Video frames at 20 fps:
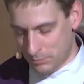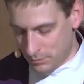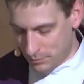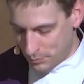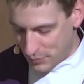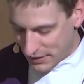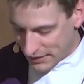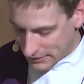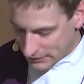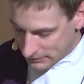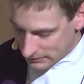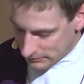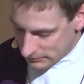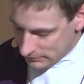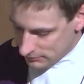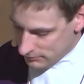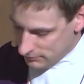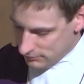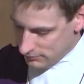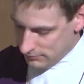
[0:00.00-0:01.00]
but
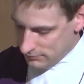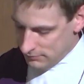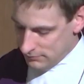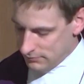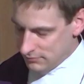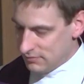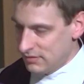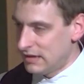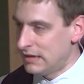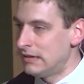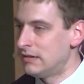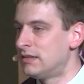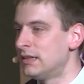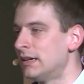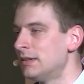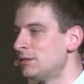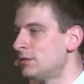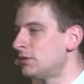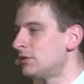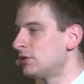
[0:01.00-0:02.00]
he
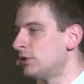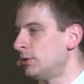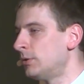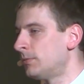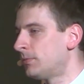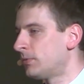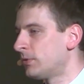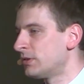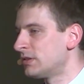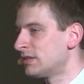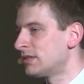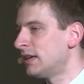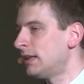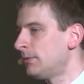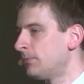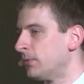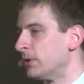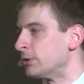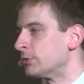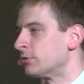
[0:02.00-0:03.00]
does so for
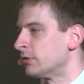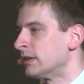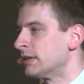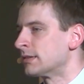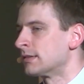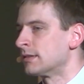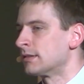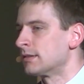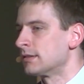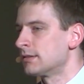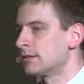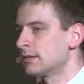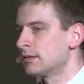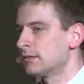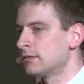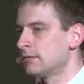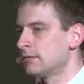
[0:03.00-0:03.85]
selfish reasons,